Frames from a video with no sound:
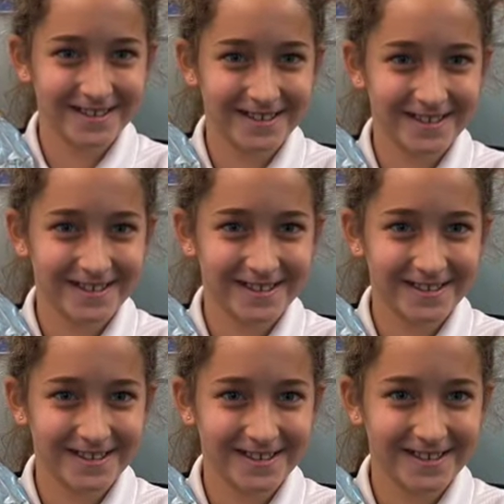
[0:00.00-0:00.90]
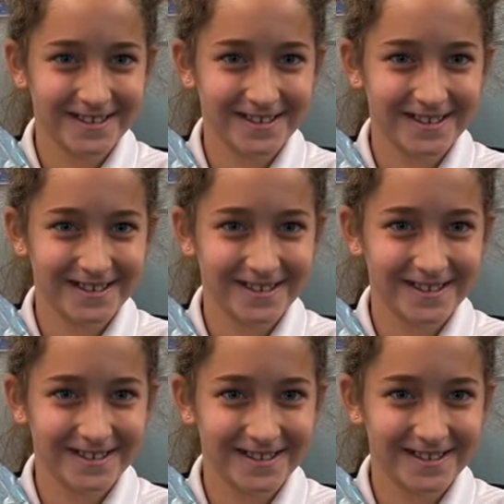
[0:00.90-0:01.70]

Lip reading: Nobody speaks.